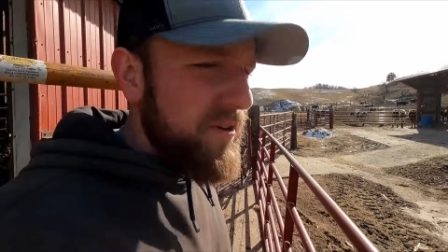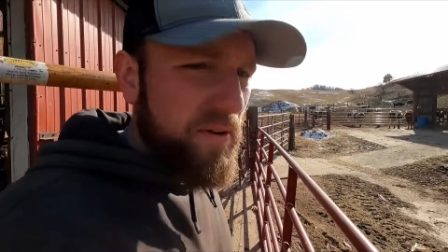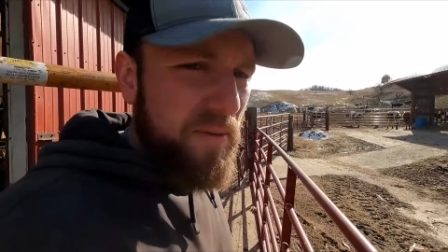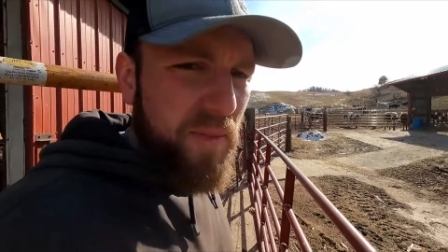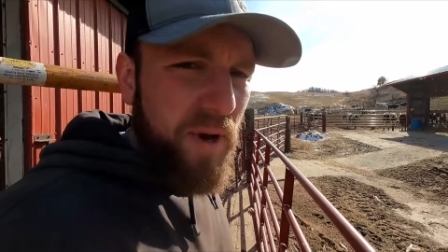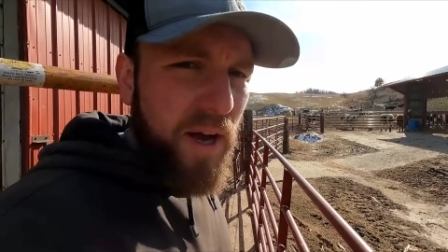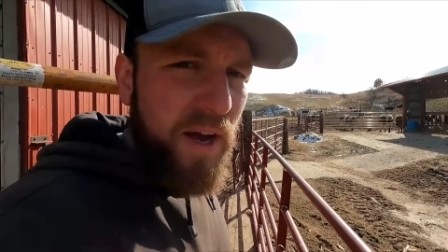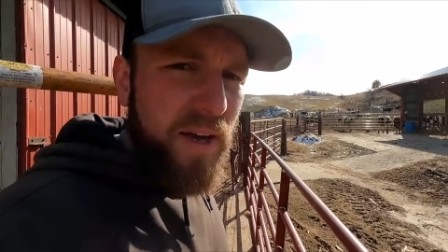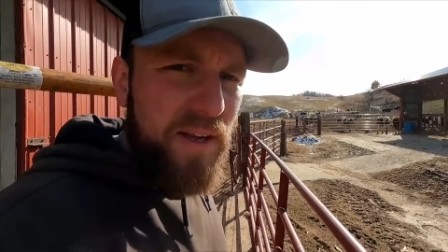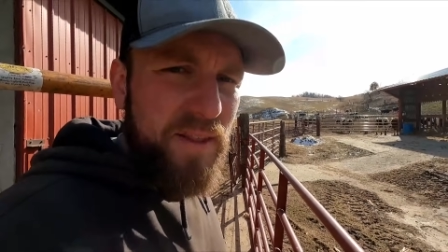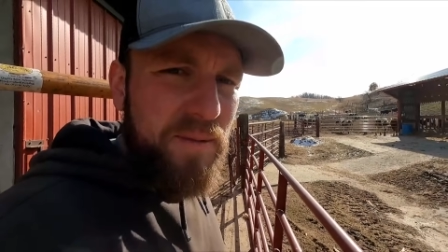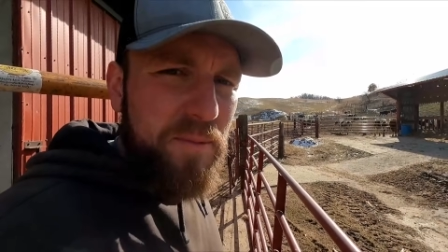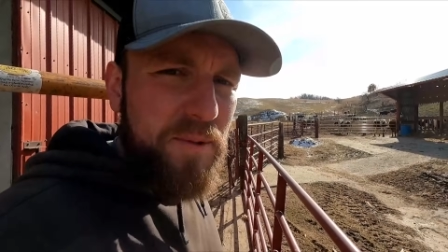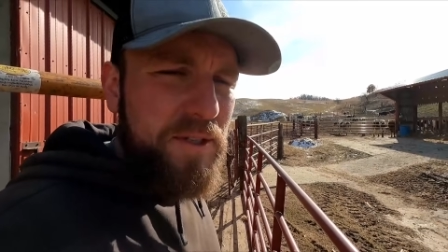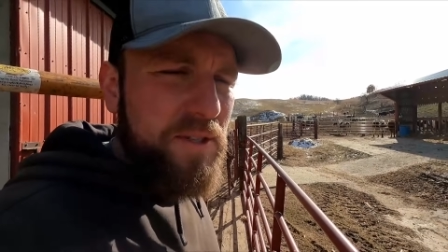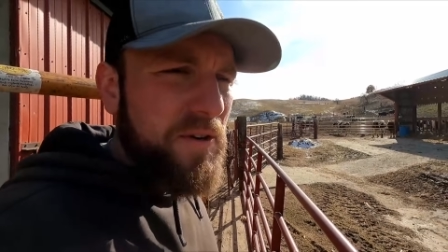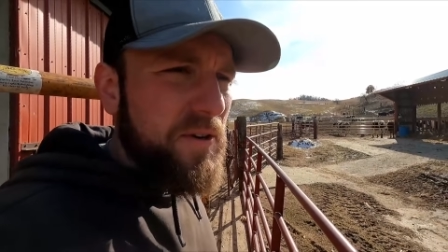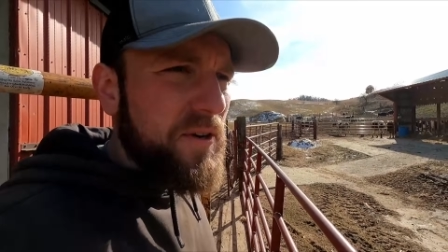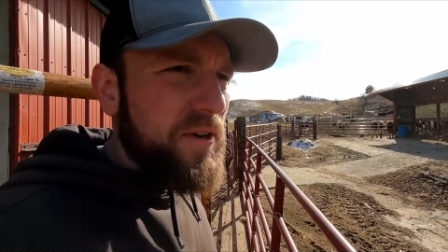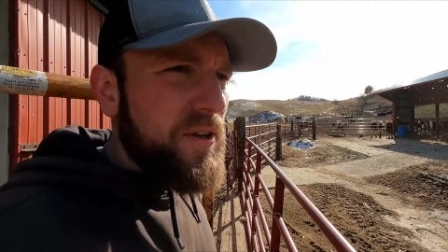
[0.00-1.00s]
here behind the
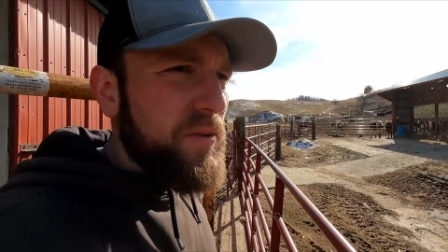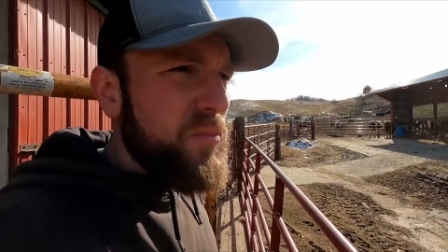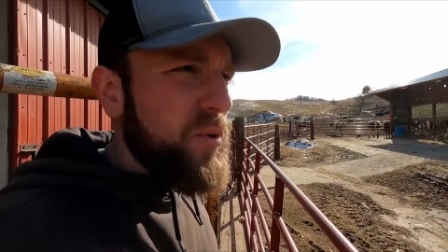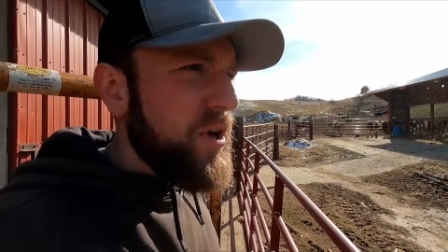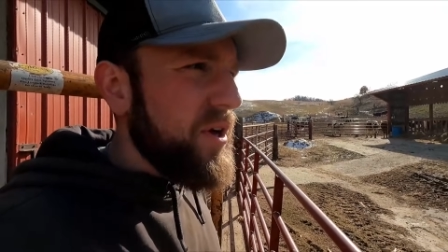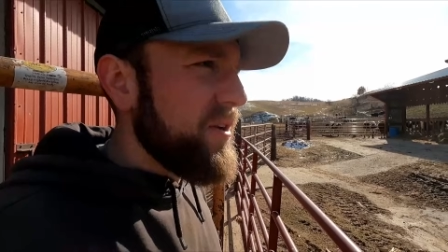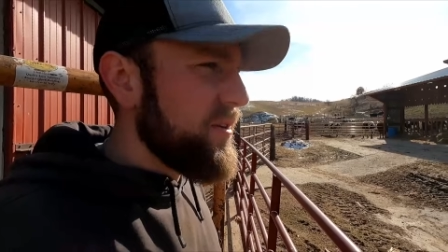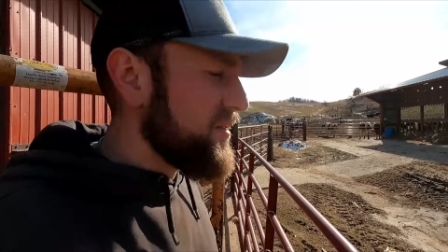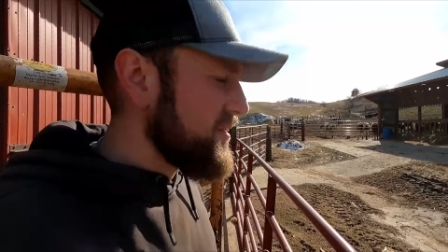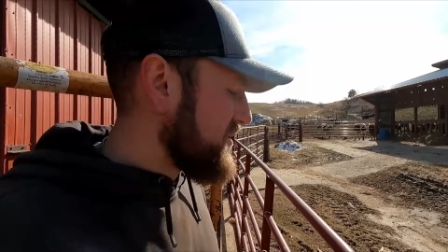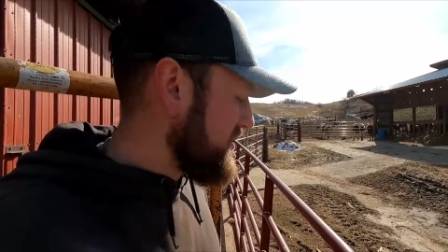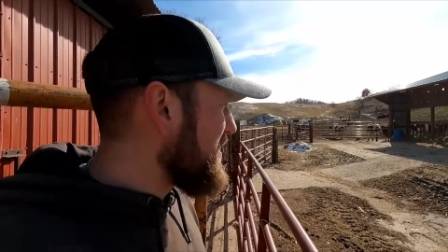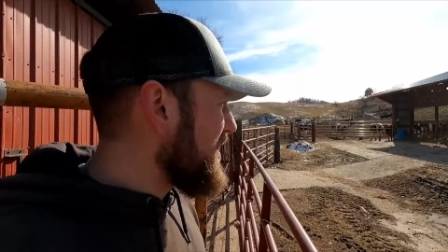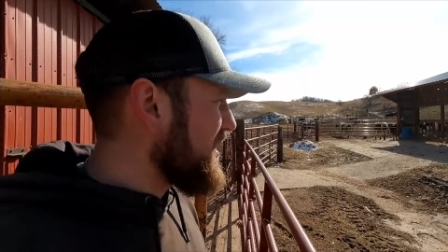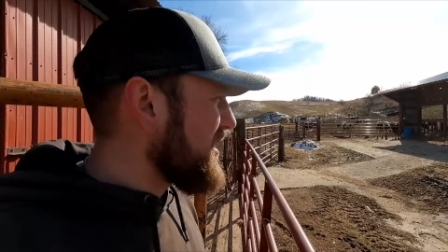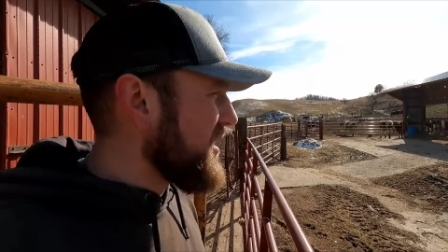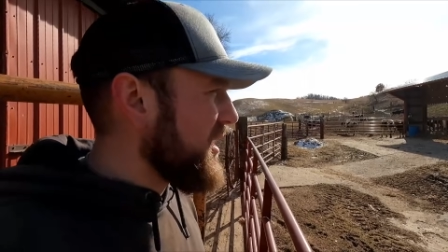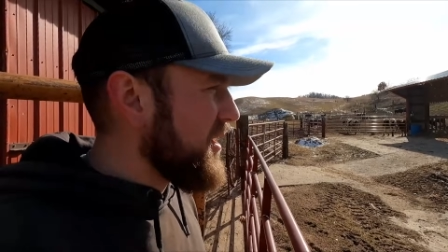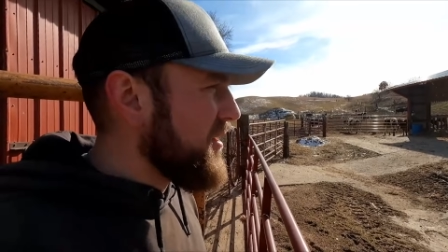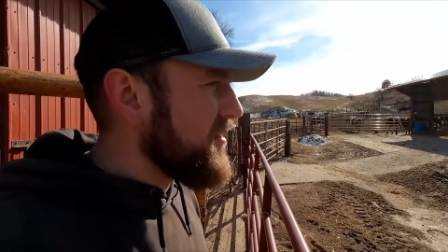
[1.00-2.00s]
maternity pen for
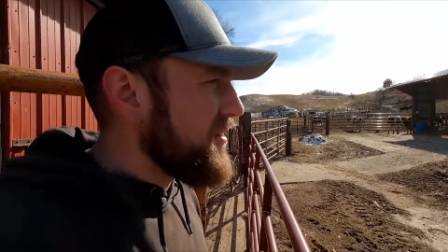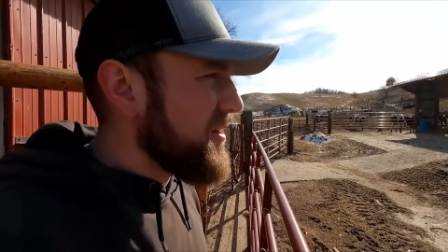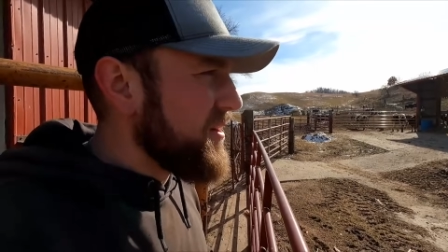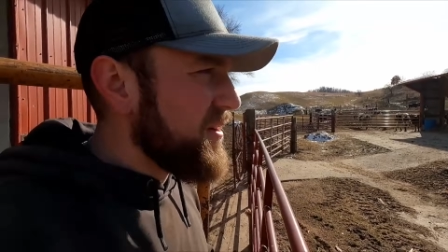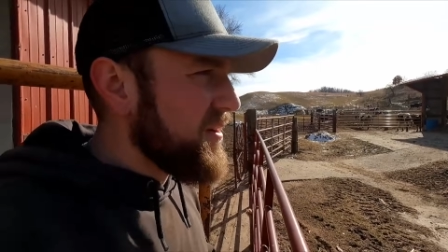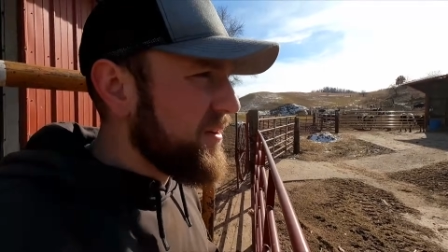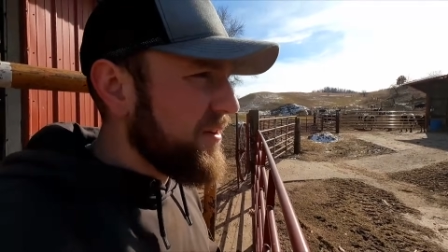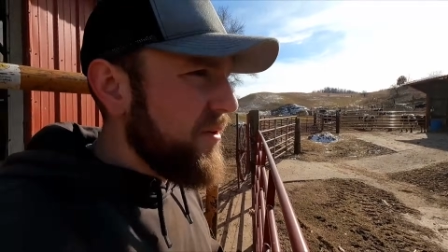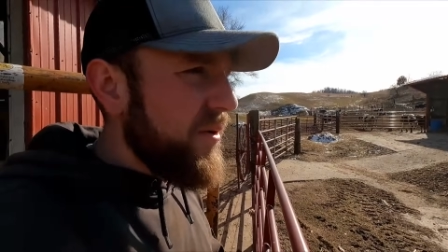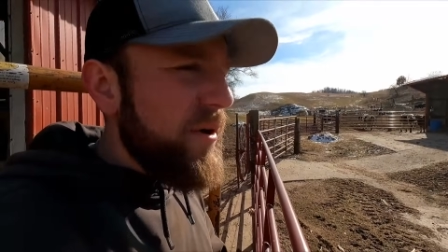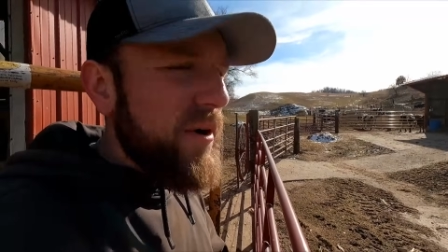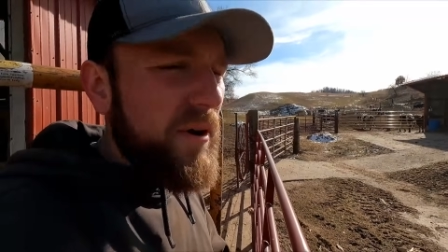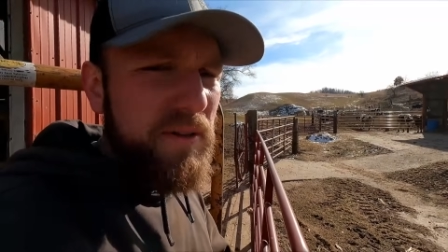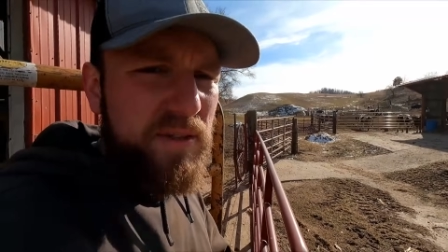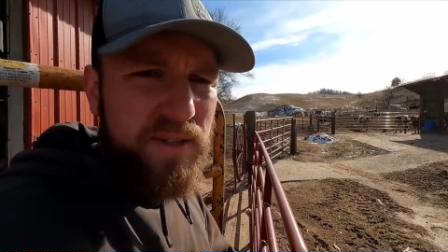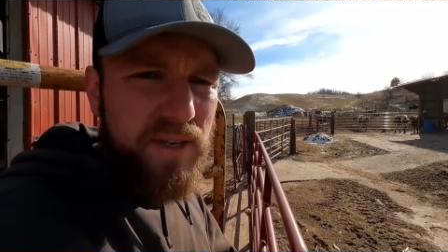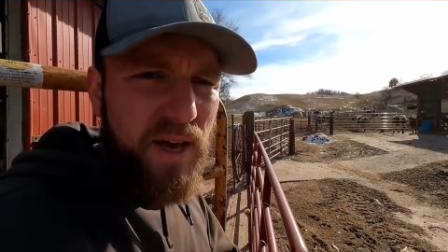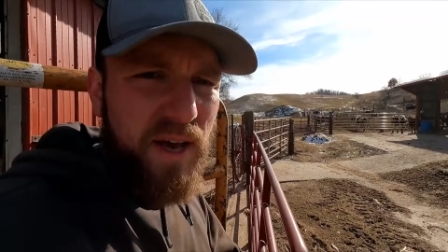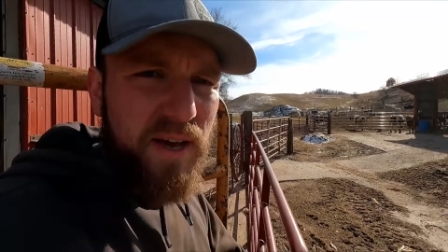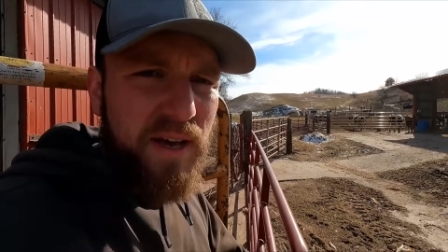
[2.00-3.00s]
that cow to go
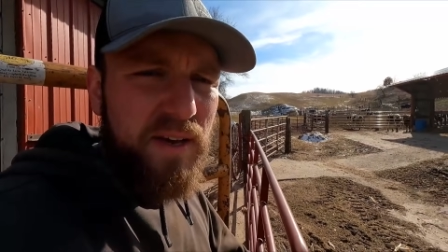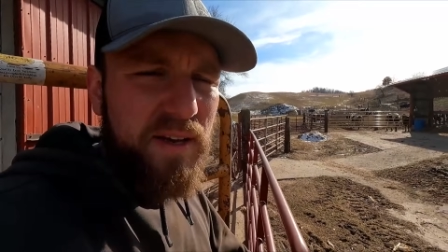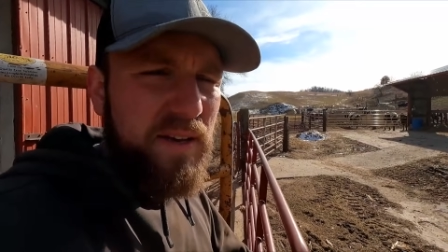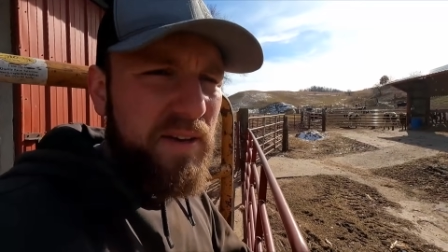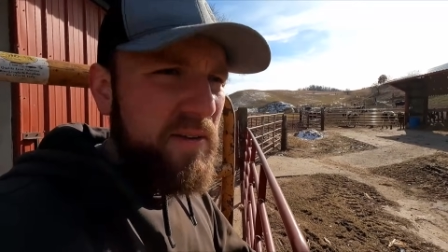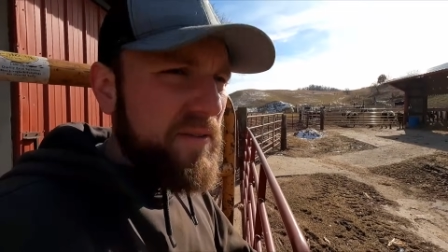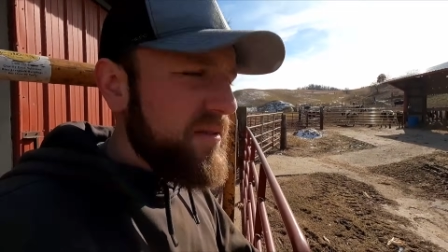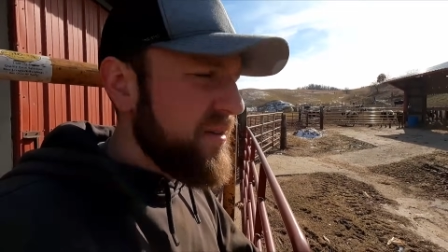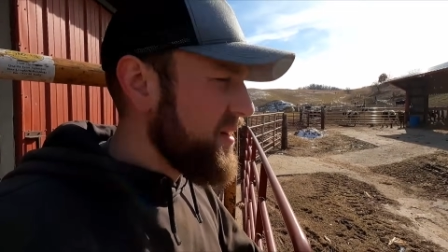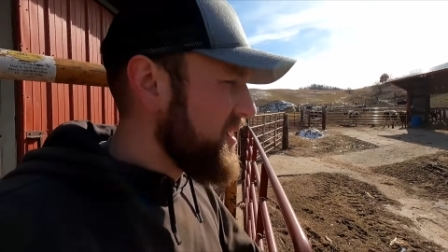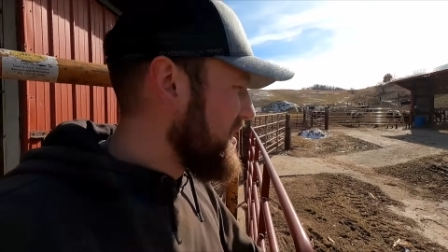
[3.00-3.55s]
outside and